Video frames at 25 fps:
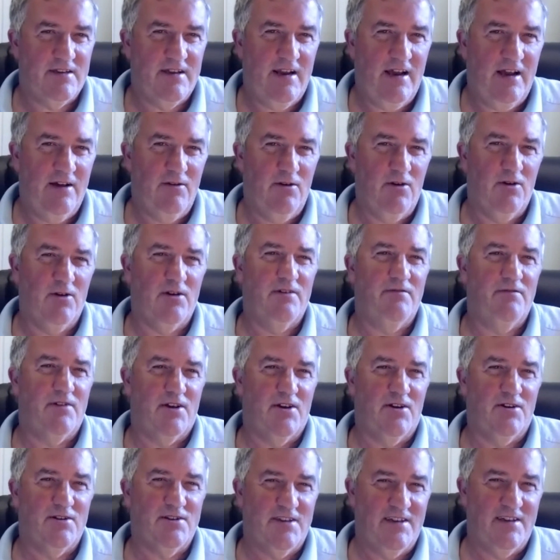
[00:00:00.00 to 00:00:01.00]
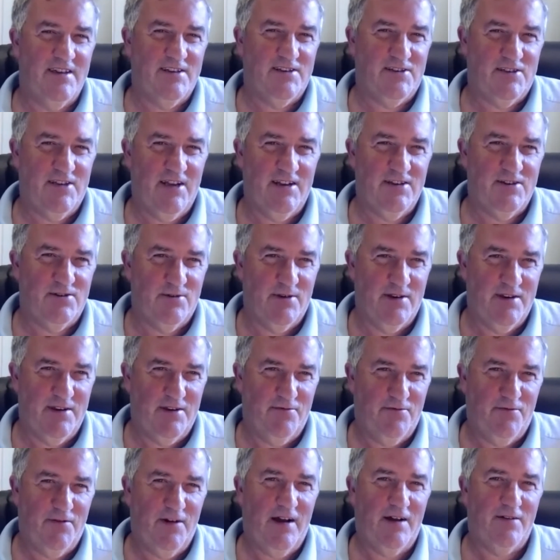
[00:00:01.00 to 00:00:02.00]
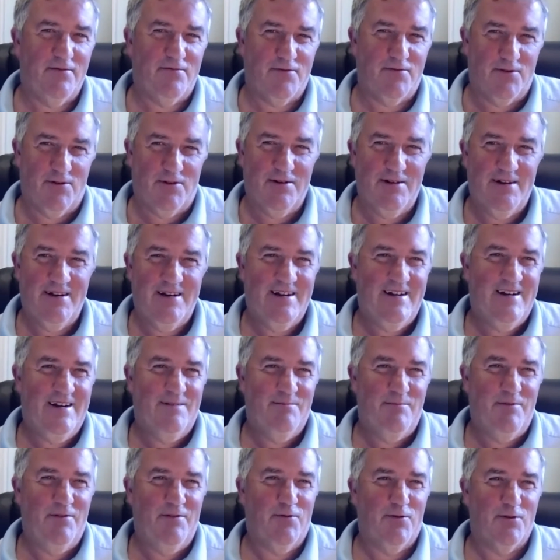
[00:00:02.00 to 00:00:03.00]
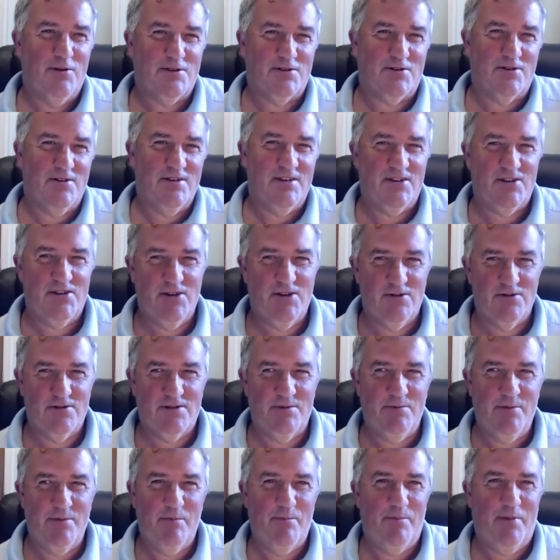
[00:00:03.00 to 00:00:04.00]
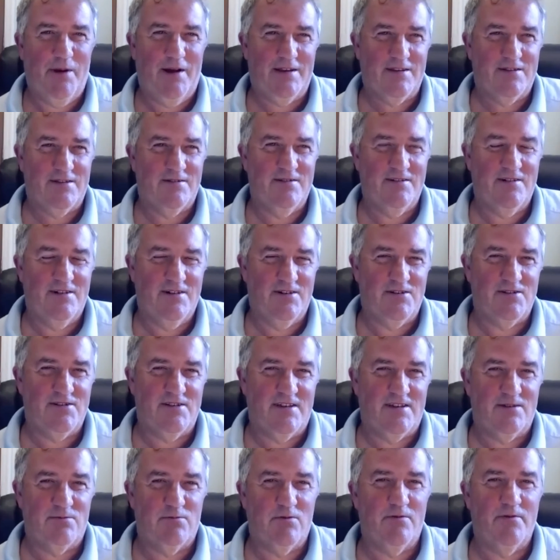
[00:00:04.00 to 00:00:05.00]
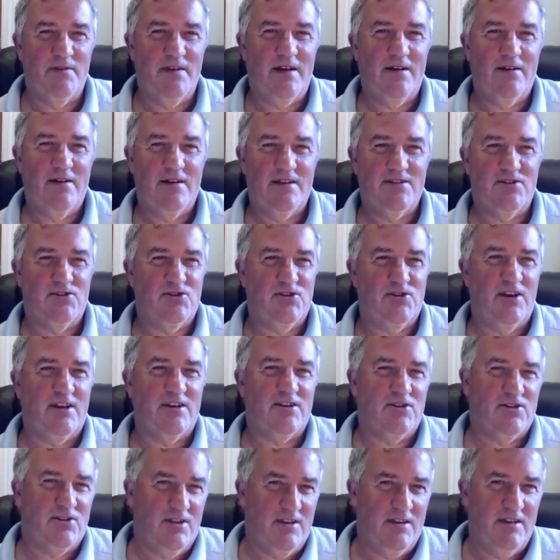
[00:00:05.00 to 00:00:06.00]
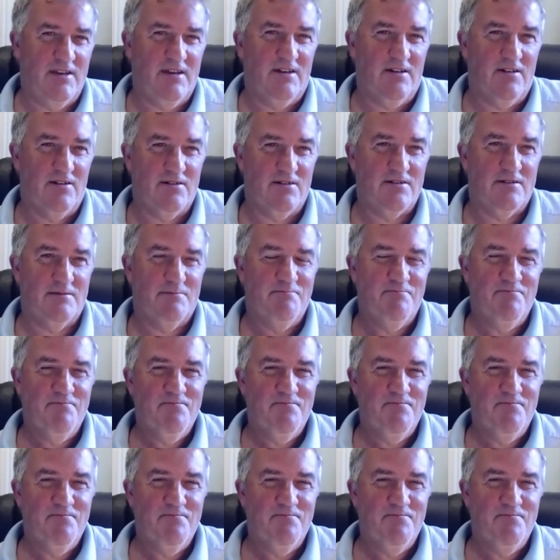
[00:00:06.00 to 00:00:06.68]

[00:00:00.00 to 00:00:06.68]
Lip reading: And how long have you got to eat saturated fat for before it's going to show some impact on heart disease? We've now had 60 years.